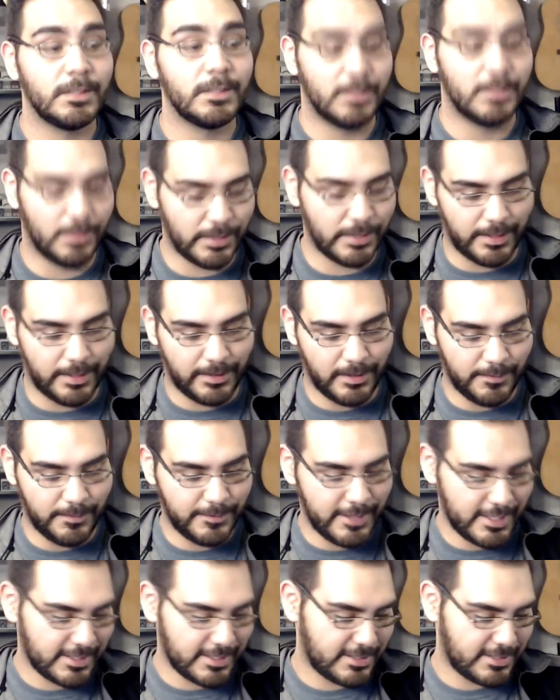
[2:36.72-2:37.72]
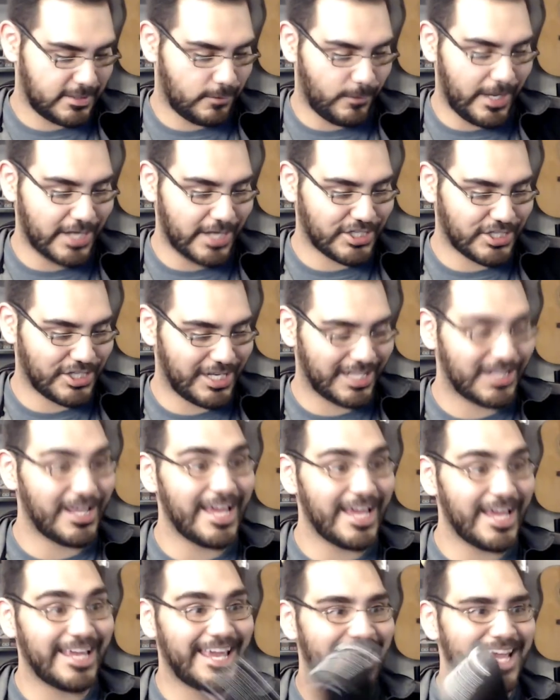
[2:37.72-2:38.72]
Okay, up next, Ratchet and
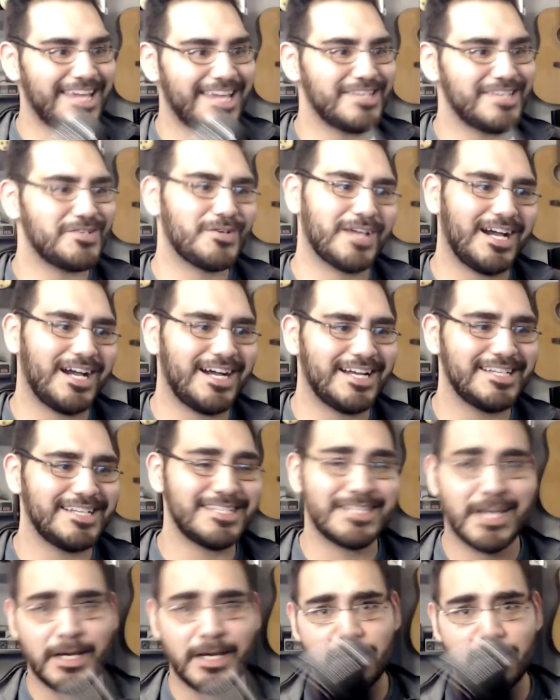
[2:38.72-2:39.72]
Clank. Hey, you guys!